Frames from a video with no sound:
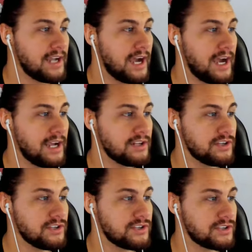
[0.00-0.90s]

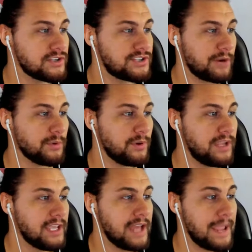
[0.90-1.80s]

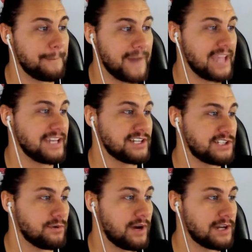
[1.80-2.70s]
Sarukian, a
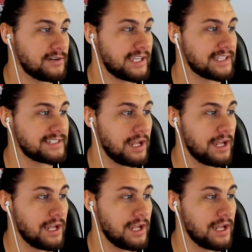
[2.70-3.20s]
-200 against